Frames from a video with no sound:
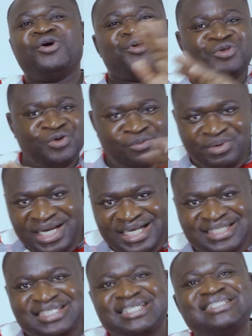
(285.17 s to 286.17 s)

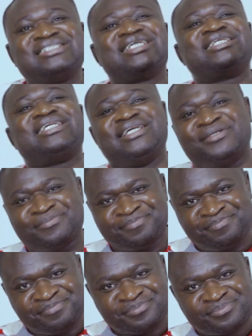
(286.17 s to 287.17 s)
Humility is a key.
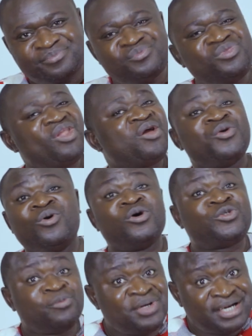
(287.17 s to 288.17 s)
You
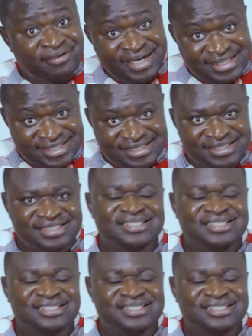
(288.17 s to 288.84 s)
want to be great?